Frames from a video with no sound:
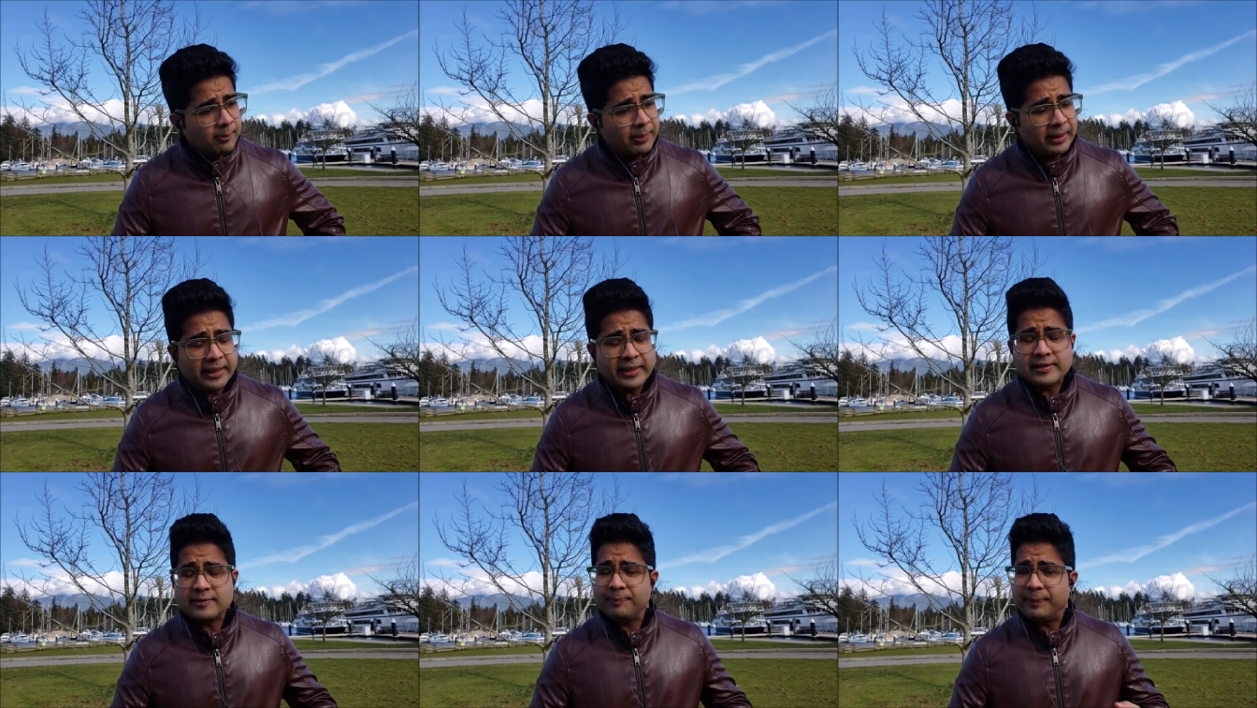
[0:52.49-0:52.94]

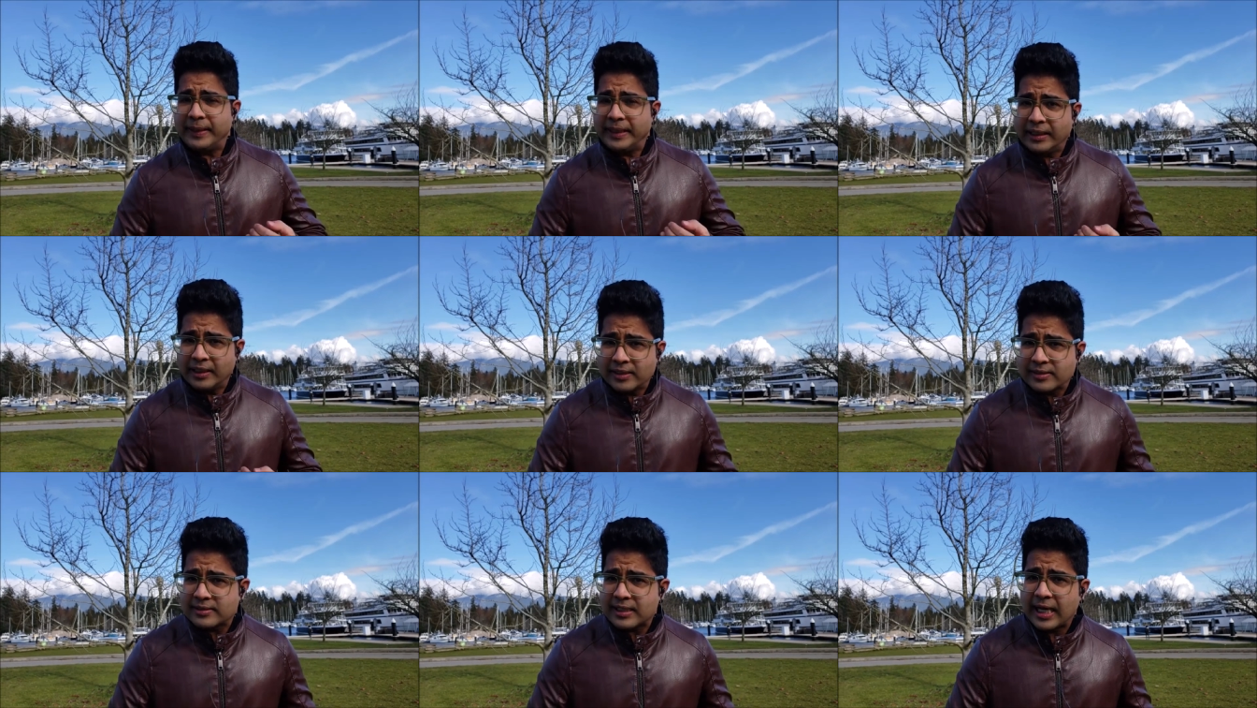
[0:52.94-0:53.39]
because
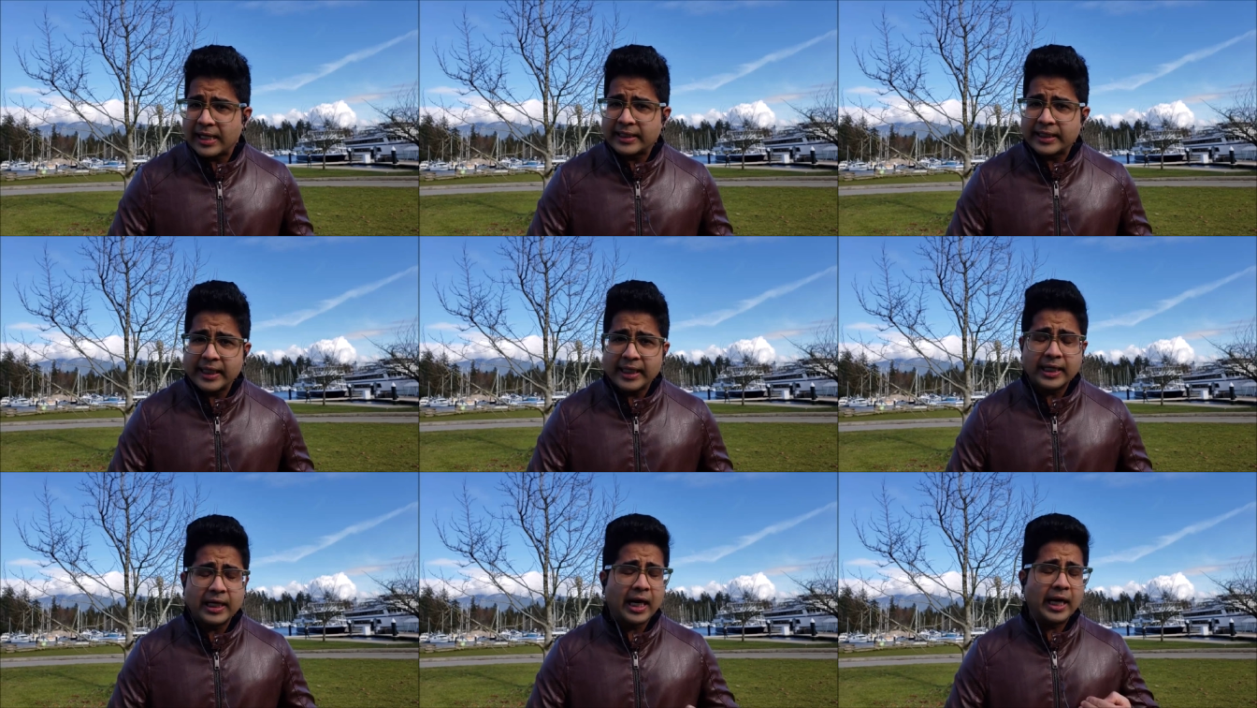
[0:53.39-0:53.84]
being a
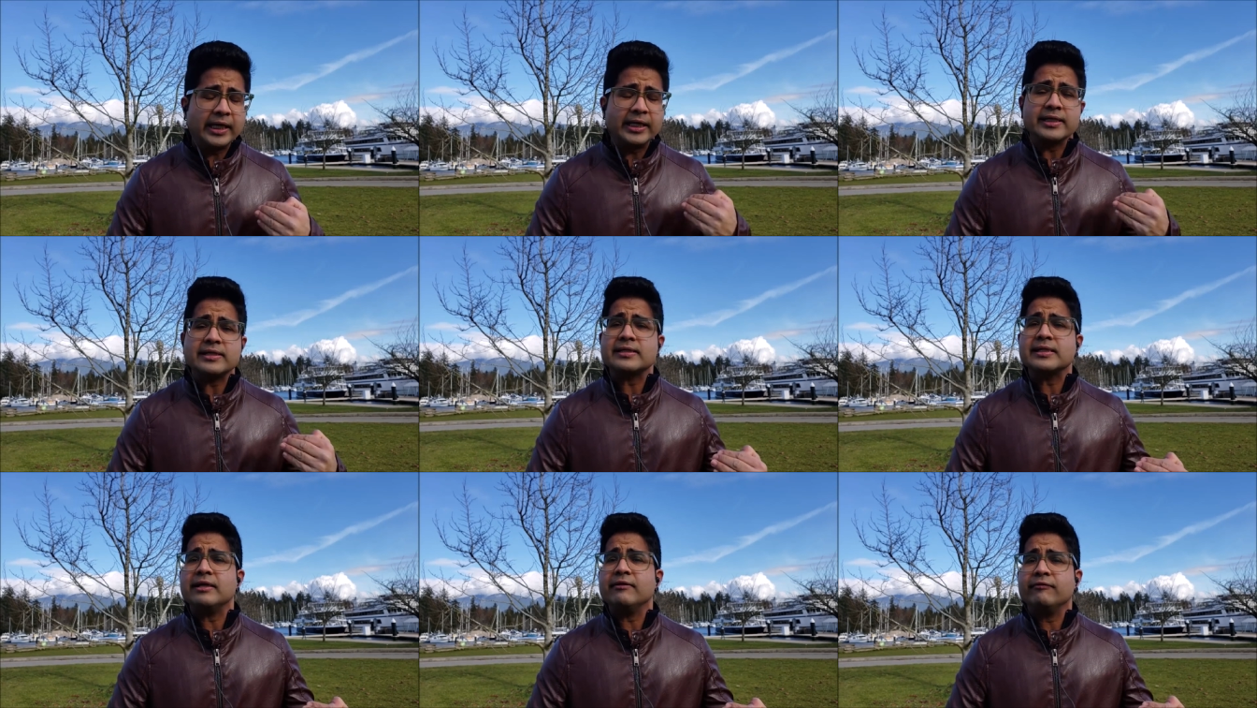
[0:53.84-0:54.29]
psychic I
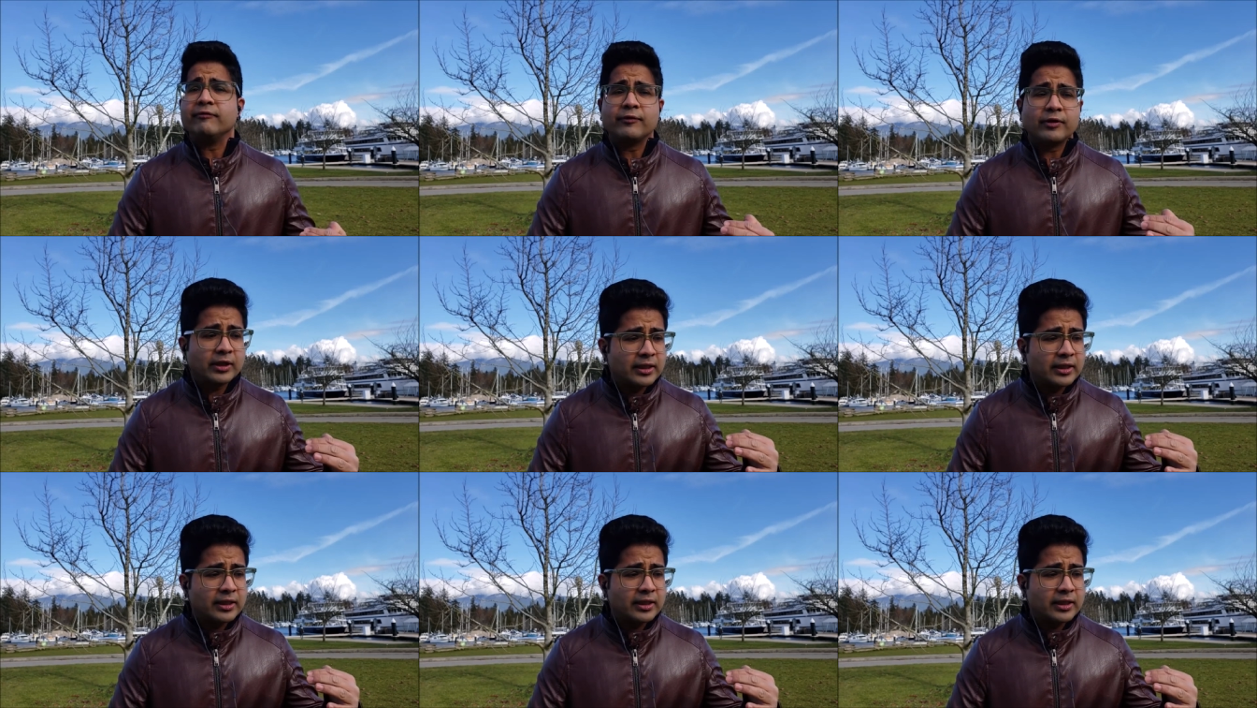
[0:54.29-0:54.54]
receive